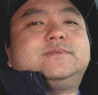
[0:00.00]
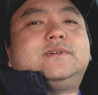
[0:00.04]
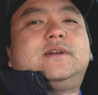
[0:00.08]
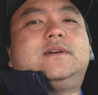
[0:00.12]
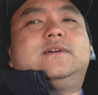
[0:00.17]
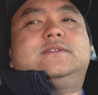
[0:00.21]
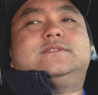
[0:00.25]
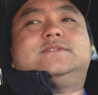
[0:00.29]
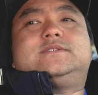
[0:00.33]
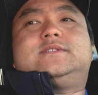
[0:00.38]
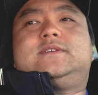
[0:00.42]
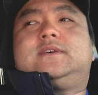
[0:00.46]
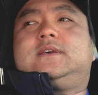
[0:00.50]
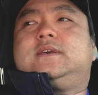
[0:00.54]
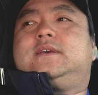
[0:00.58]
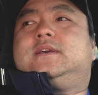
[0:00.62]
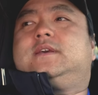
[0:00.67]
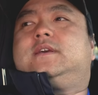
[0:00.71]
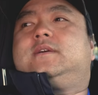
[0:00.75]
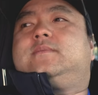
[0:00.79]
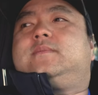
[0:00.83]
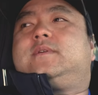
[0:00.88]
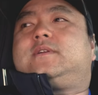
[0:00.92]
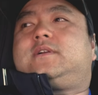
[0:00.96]

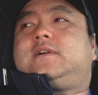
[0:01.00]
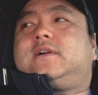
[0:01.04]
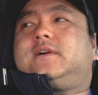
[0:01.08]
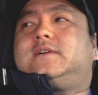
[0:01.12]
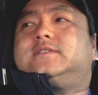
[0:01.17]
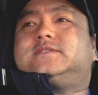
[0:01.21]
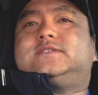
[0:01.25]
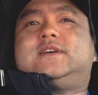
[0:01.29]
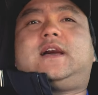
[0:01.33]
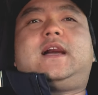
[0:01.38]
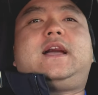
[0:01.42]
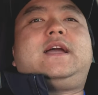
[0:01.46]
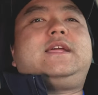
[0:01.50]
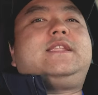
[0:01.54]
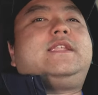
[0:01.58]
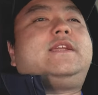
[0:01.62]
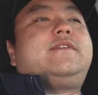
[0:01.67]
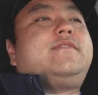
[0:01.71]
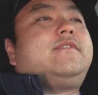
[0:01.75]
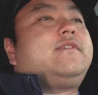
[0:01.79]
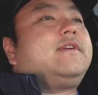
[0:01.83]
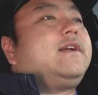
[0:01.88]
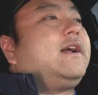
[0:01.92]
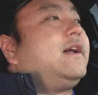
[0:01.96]
because I
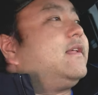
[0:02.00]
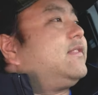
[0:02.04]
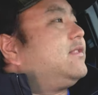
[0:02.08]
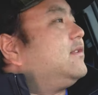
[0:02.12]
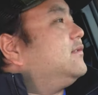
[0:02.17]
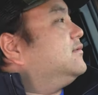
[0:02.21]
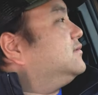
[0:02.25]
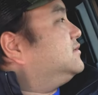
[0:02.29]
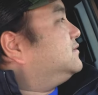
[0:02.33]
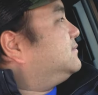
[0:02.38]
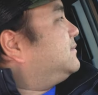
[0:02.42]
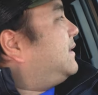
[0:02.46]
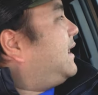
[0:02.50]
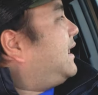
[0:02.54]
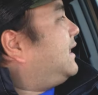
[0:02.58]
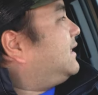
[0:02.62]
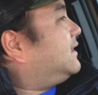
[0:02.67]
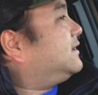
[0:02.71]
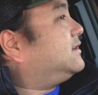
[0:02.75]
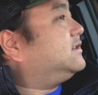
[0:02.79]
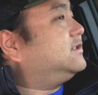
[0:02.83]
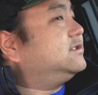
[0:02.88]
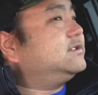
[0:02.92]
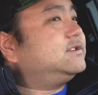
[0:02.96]
never got those
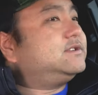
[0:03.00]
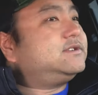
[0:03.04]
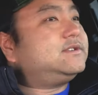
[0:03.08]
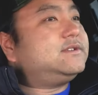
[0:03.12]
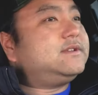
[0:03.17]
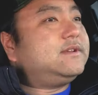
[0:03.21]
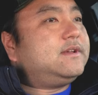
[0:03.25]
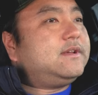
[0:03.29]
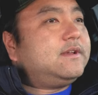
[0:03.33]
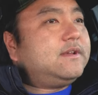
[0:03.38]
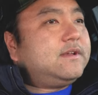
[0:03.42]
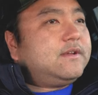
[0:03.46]
mileages